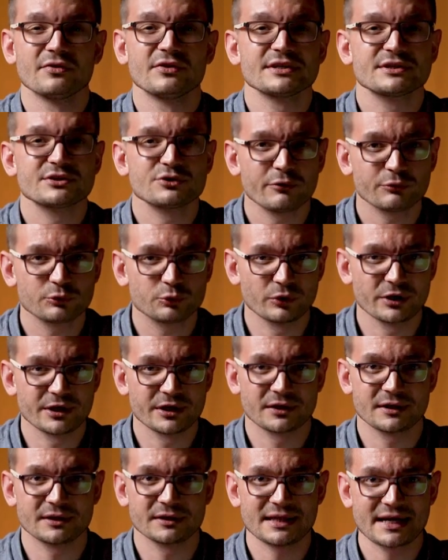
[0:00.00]
The
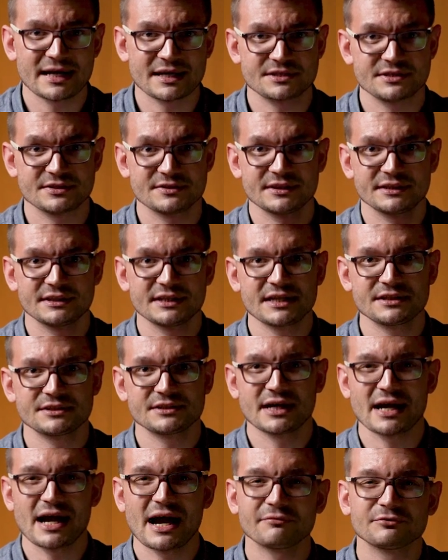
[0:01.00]
software collects the
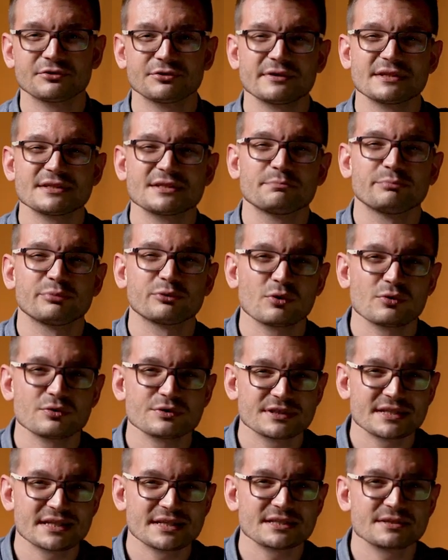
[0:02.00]
data after it's
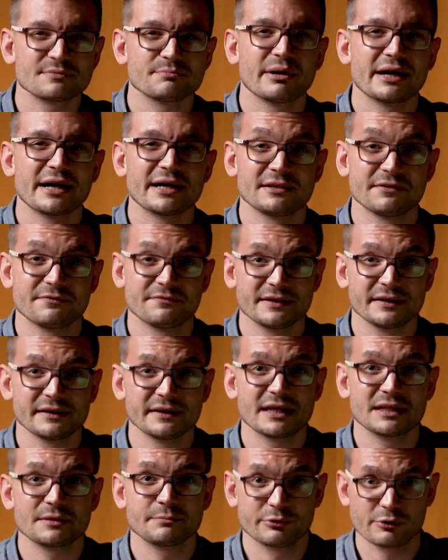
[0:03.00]
processed by an
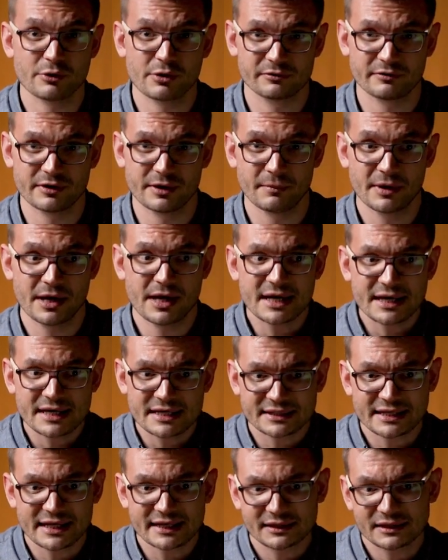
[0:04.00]
affiliate program.
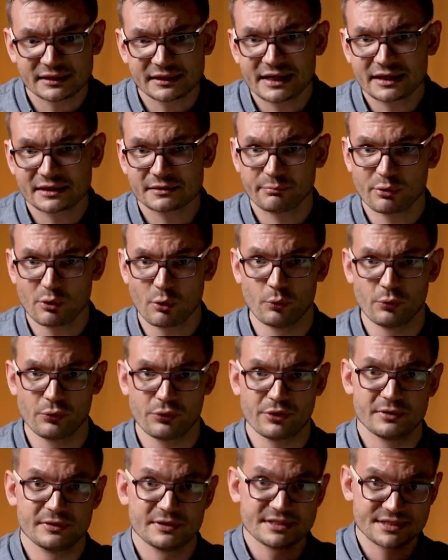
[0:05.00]
It can collect
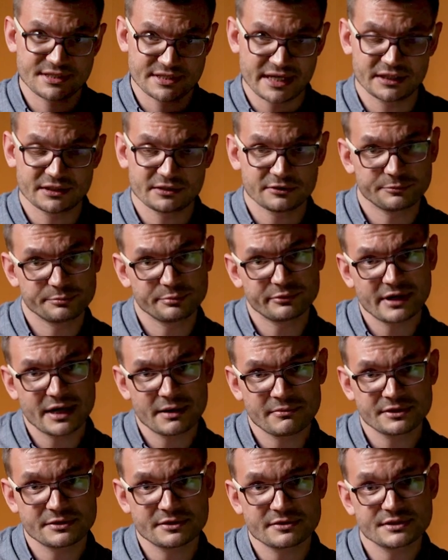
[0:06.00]
both standard
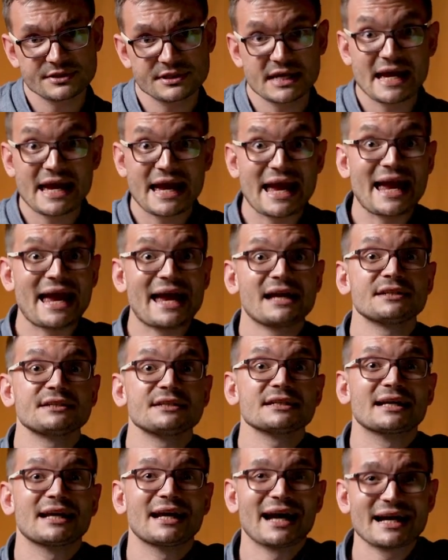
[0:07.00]
parameters and
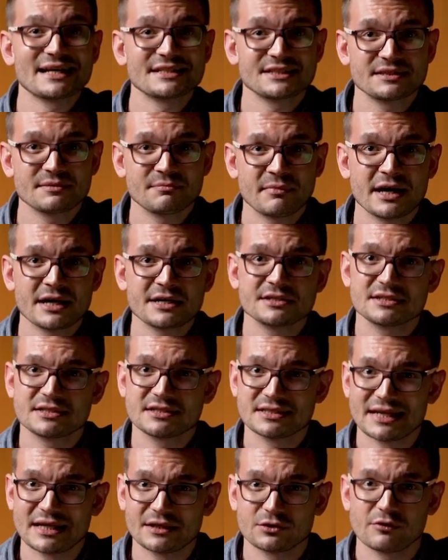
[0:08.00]
a customized
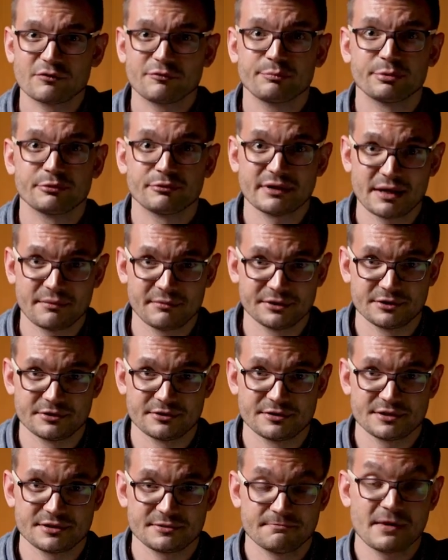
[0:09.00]
set of
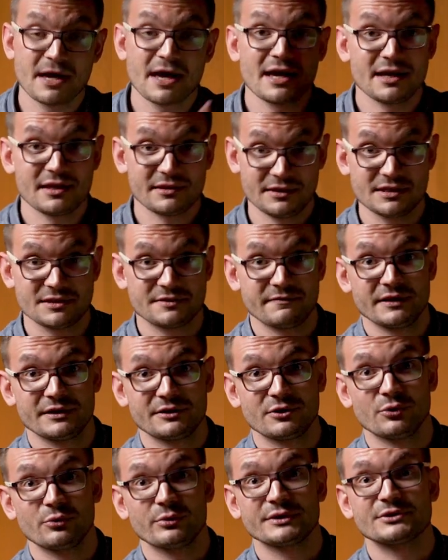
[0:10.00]
parameters. In this
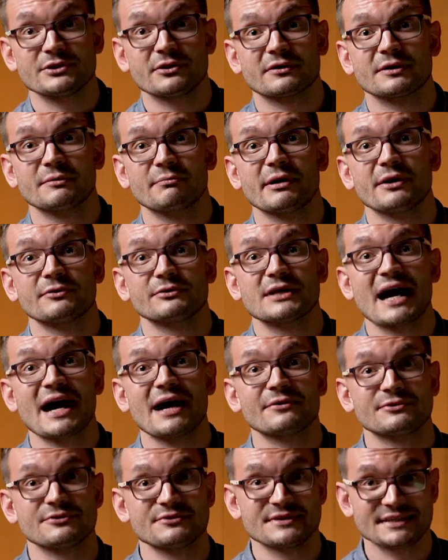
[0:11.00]
video we talk about
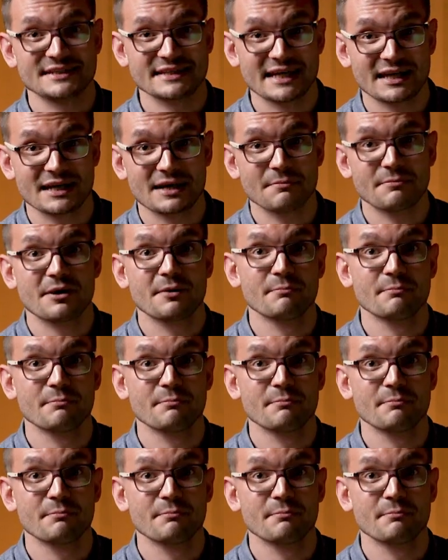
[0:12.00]
how to set up